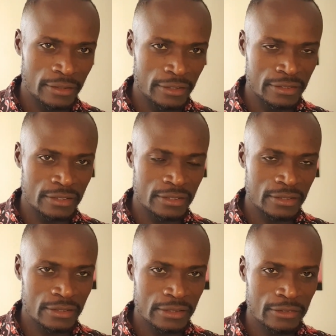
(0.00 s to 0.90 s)

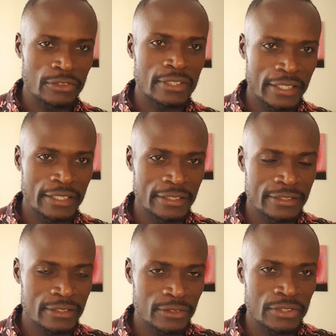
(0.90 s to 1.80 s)
It's not
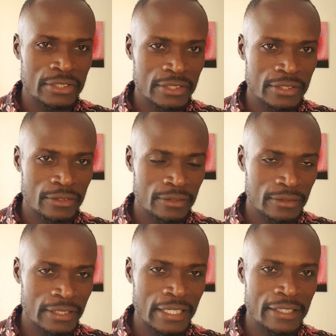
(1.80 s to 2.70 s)

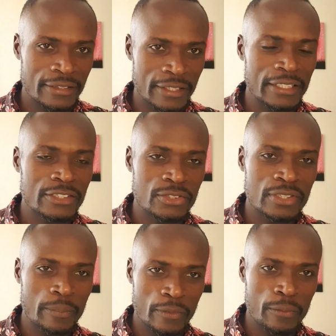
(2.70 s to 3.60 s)
the right thing. It's
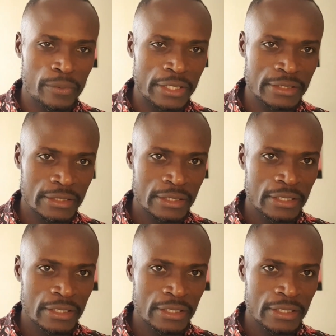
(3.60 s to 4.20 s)
not appropriate.